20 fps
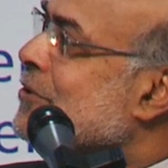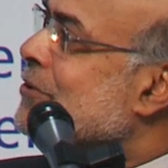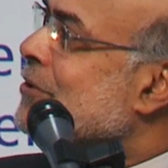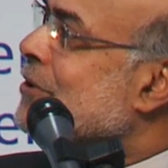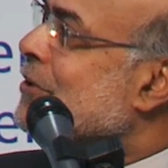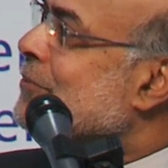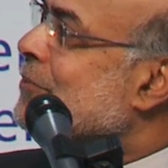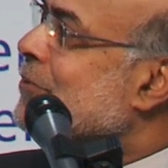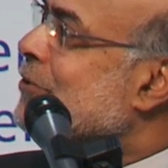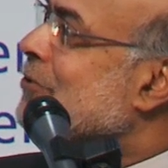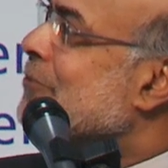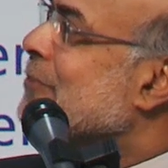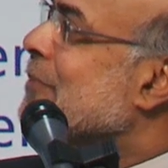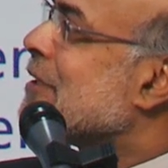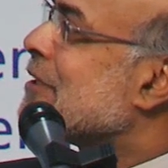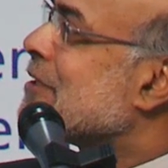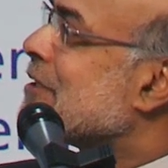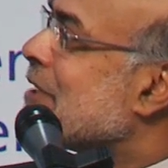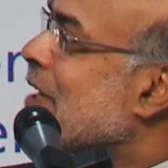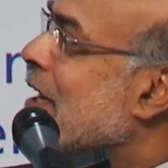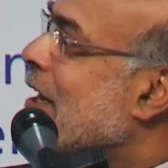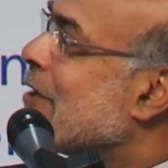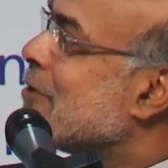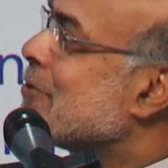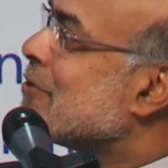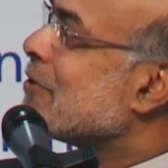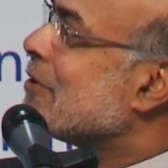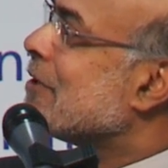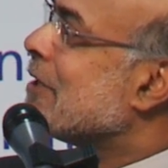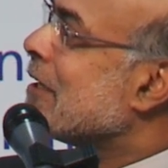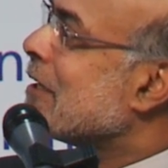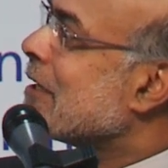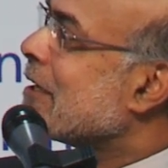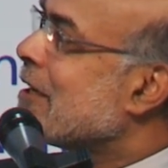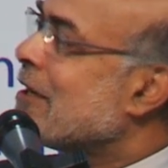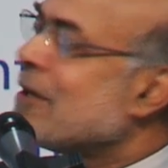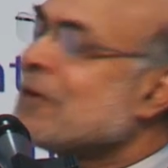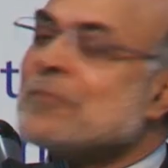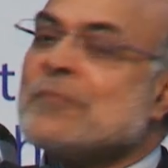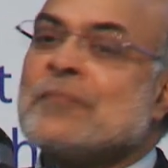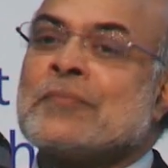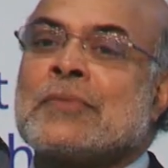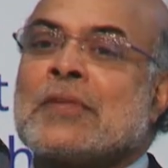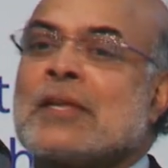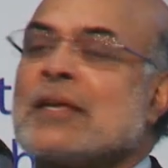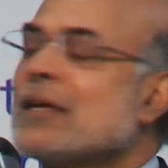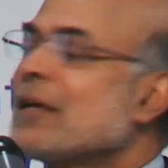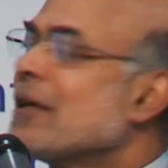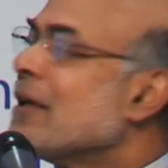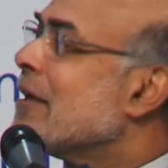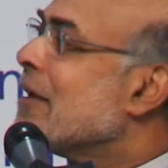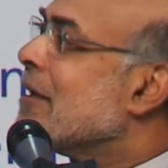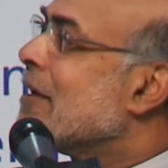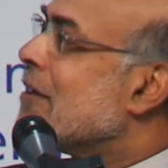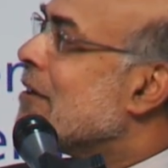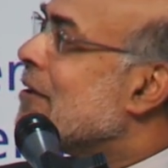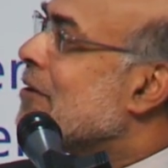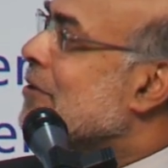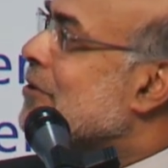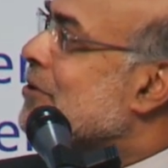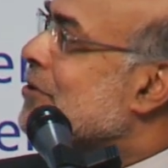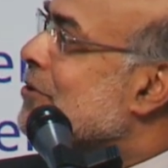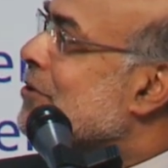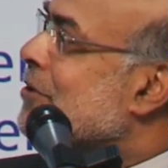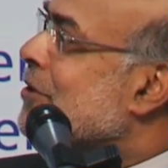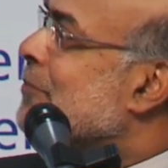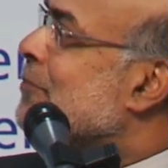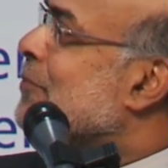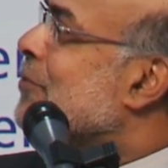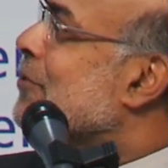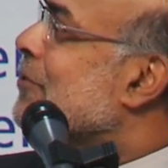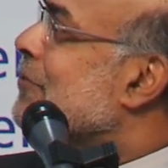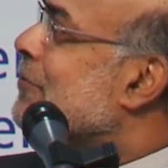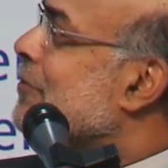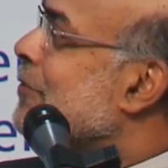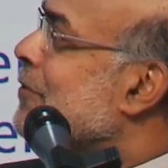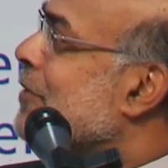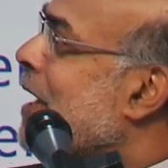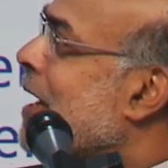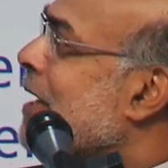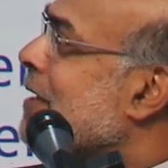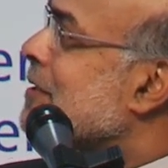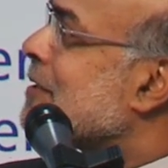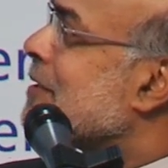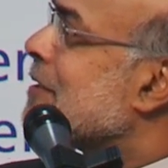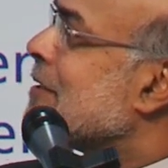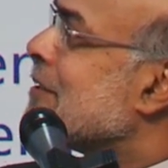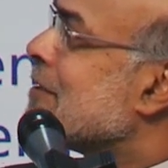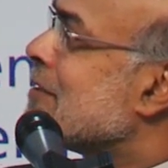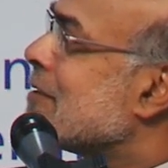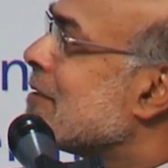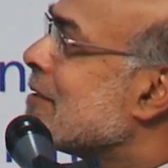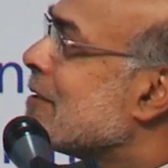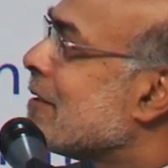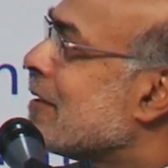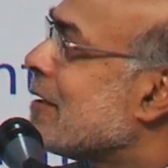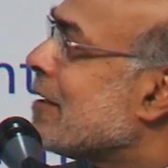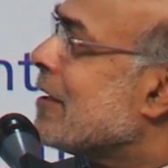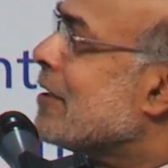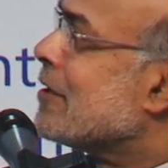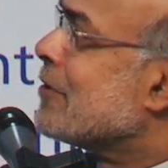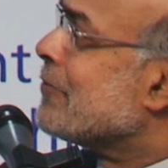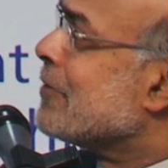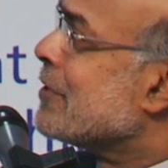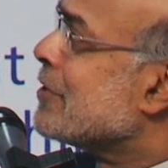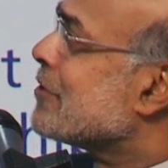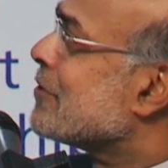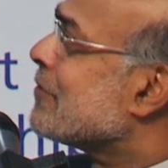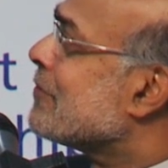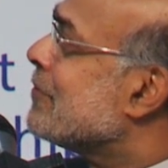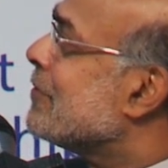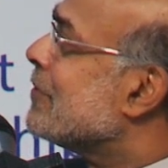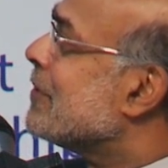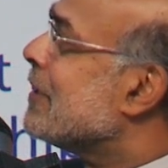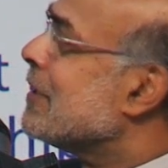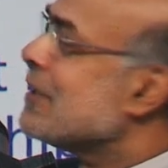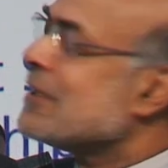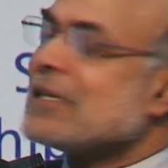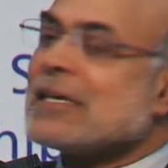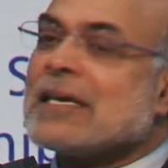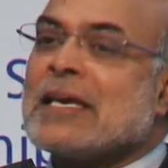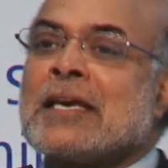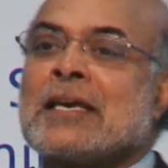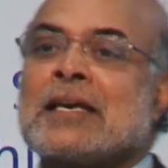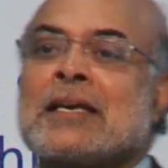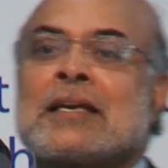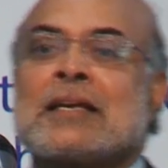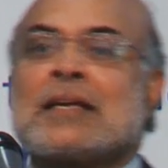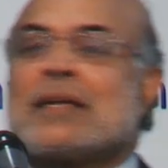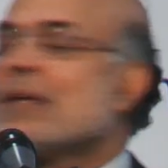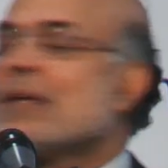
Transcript: to improvements in household income, to improved food access, individual food intake,